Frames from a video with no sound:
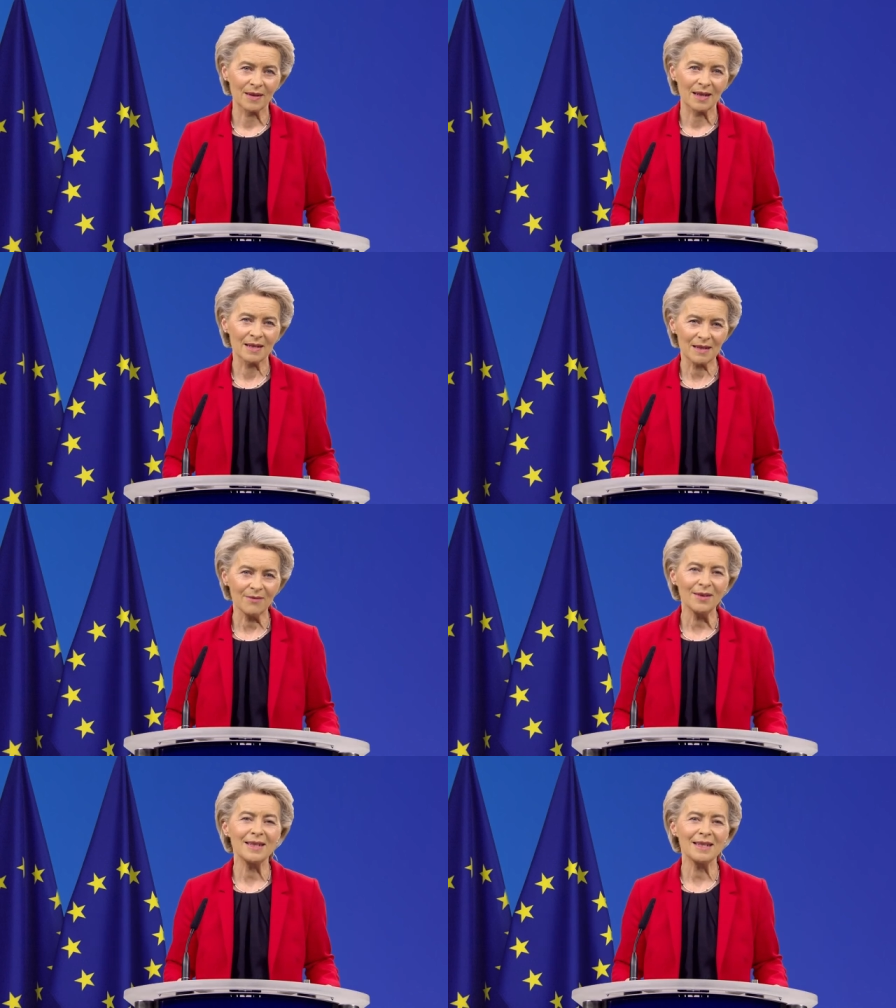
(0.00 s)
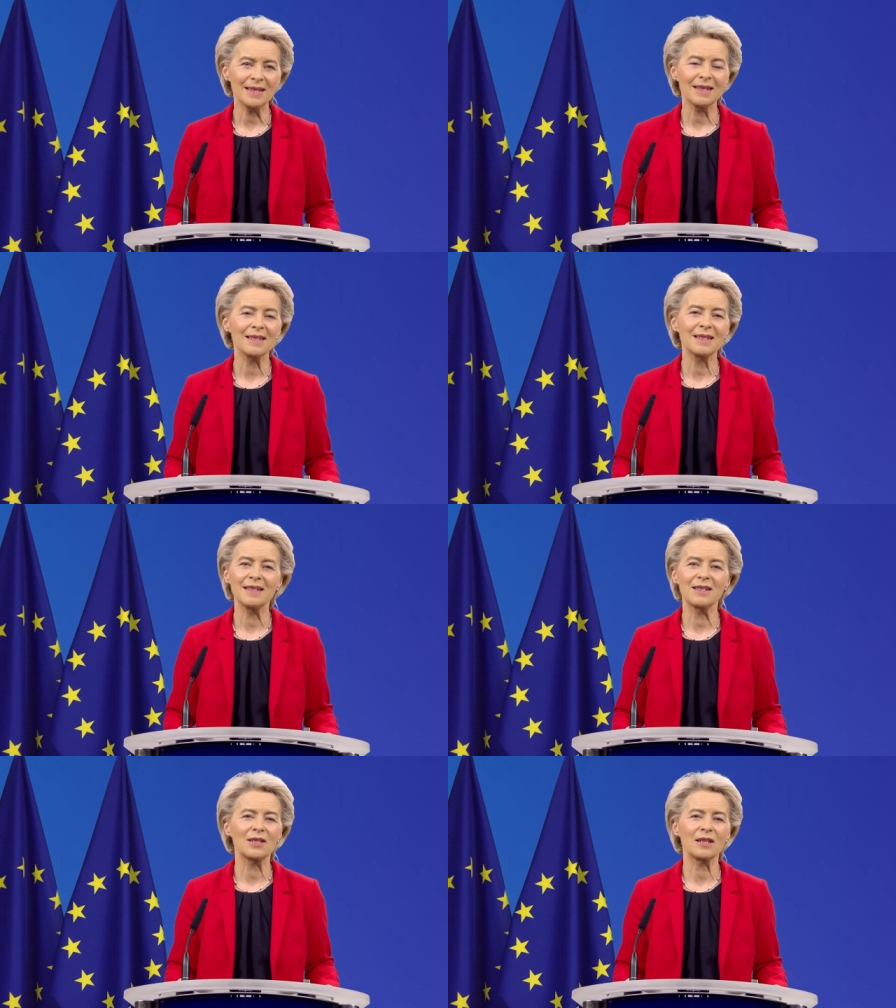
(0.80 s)
76
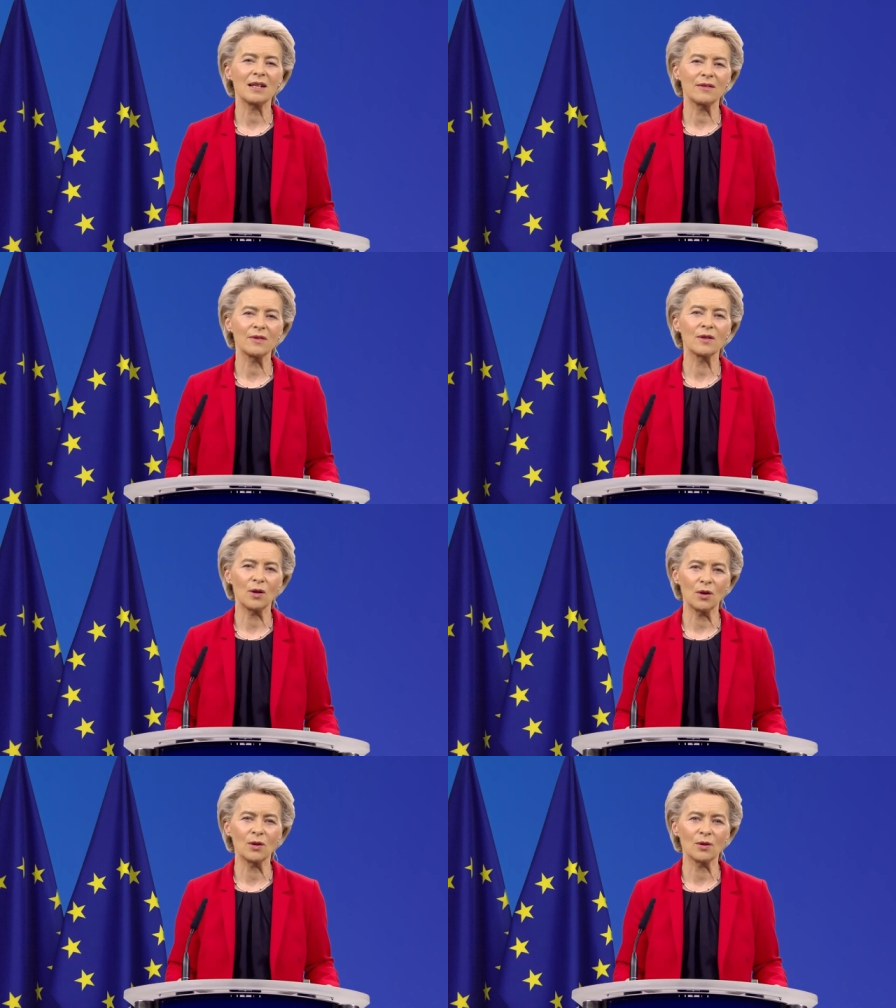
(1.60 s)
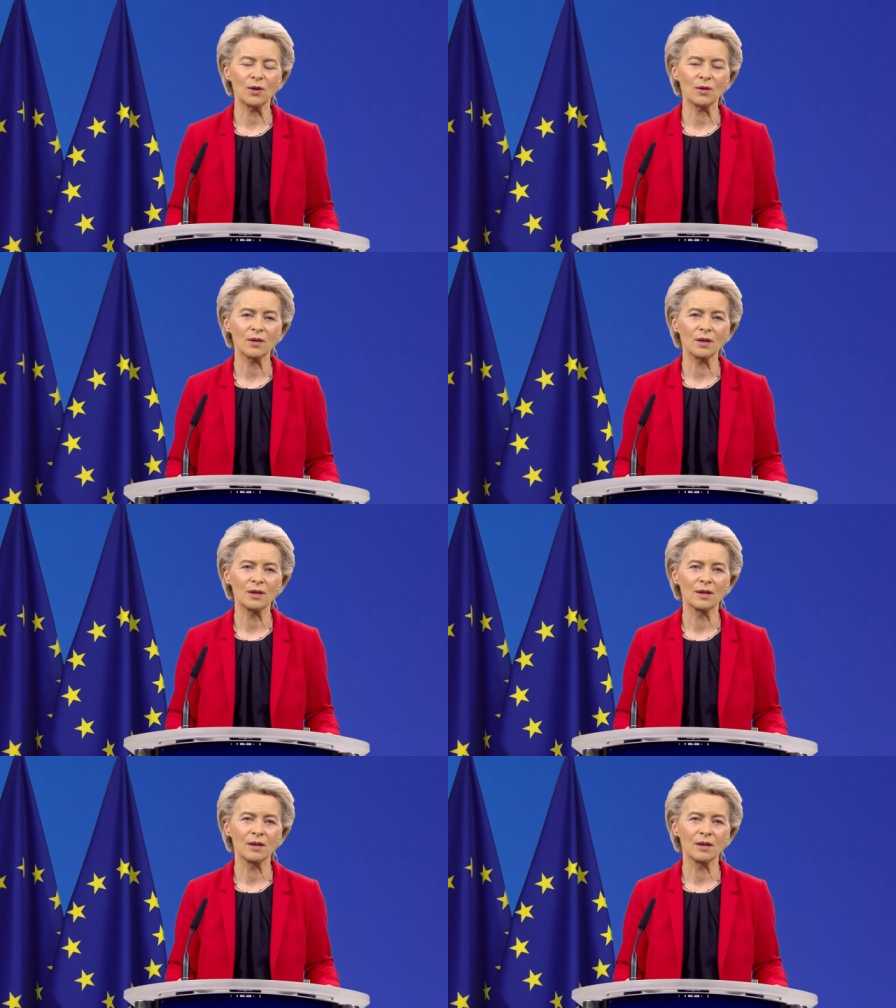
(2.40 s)
years after the Holocaust,